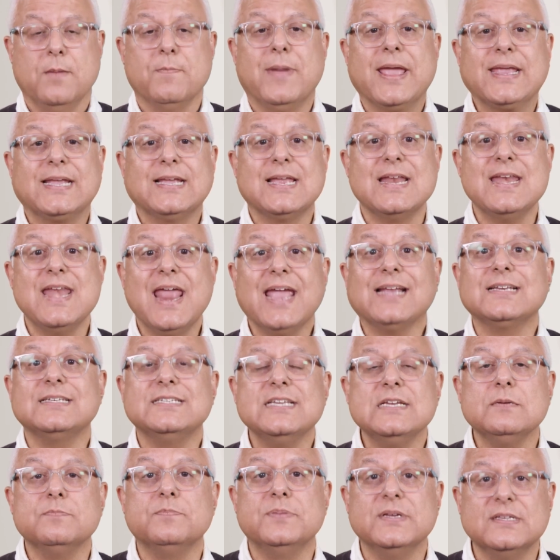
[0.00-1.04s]
By
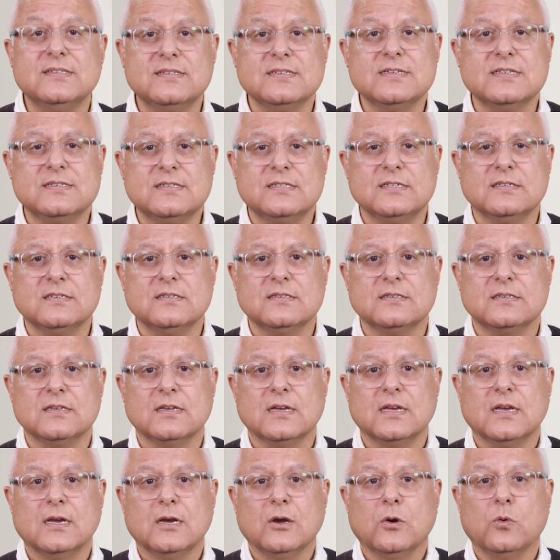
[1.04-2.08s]
connecting businesses
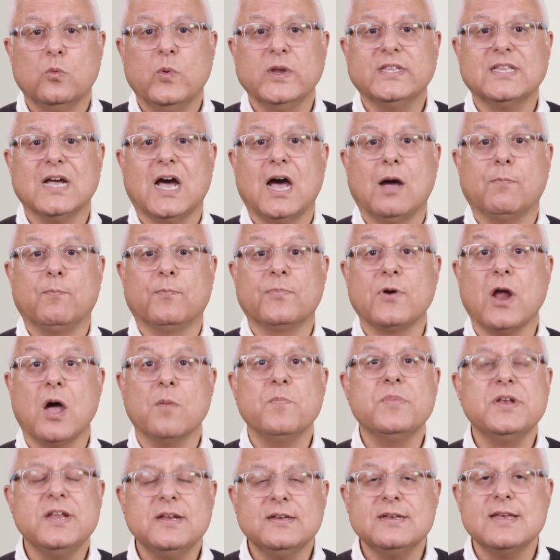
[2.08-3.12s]
with our
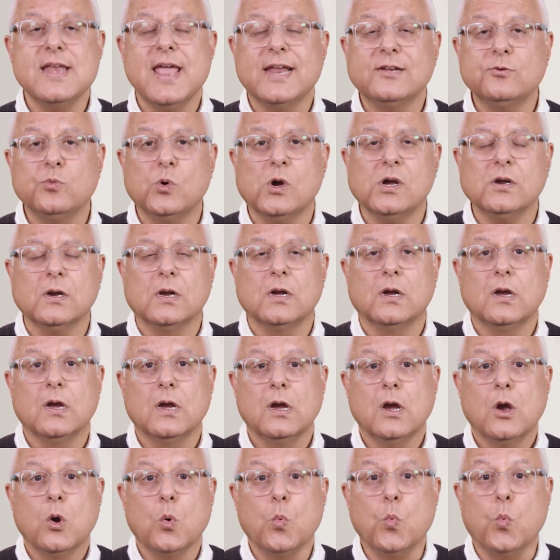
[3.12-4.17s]
prominent network,
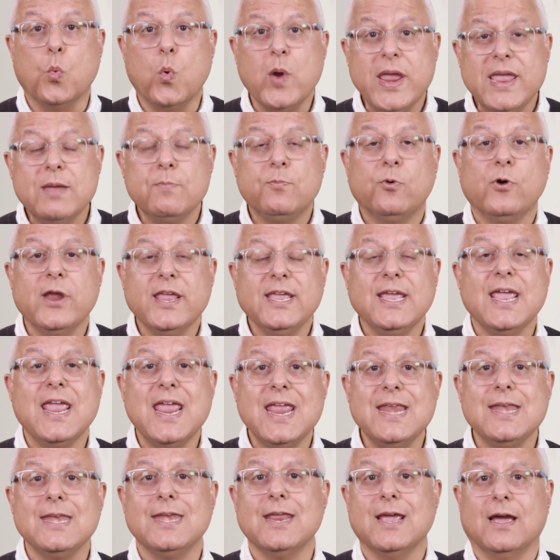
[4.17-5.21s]
we bring
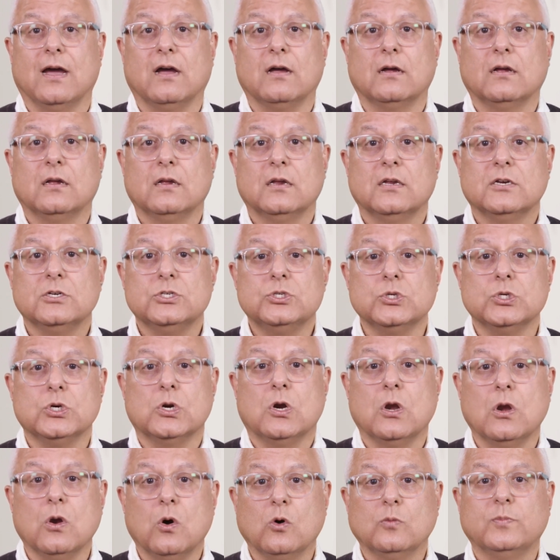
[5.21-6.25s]
India to
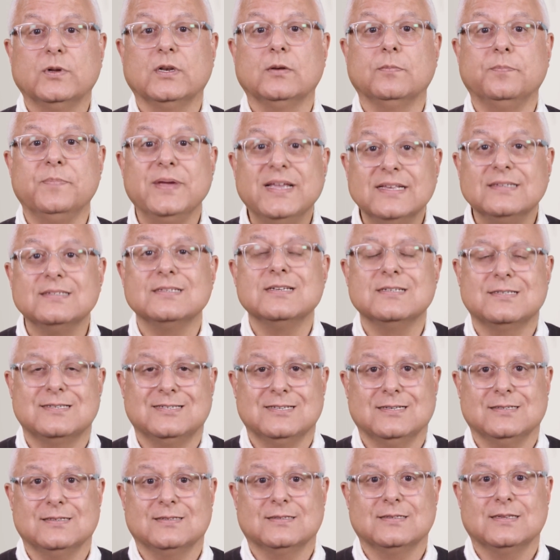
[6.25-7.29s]
global
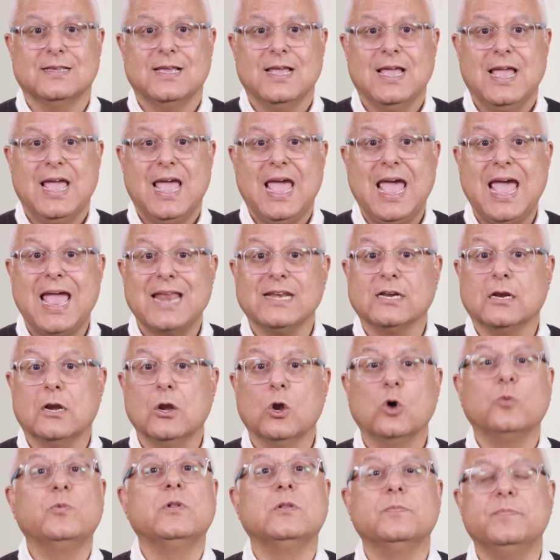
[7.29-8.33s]
businesses and
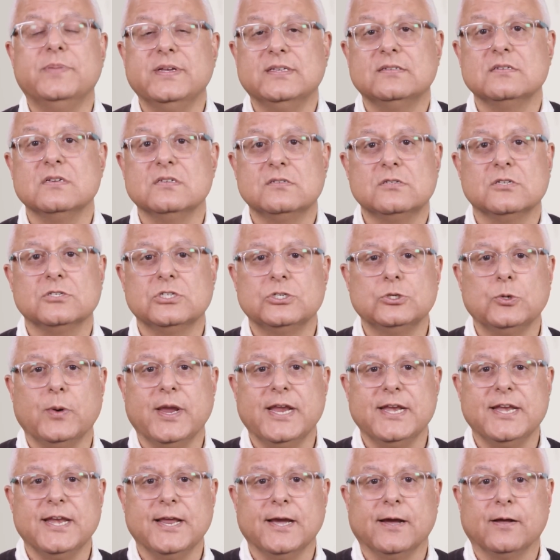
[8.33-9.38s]
global businesses to
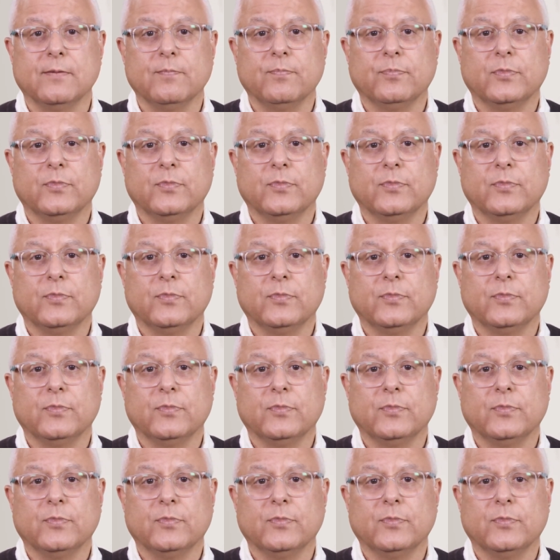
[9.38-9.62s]
India.